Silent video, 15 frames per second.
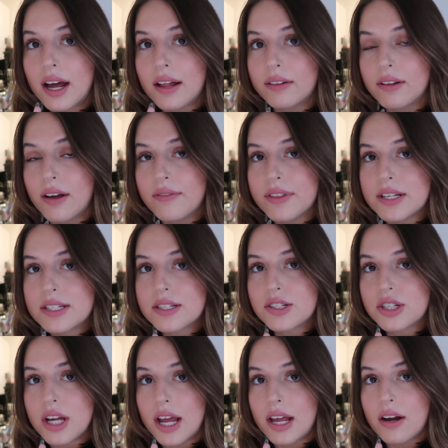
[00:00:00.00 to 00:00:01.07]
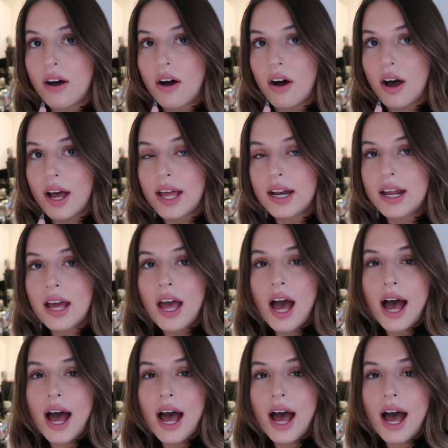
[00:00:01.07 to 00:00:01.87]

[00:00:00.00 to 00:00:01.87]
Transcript: I love this shade on.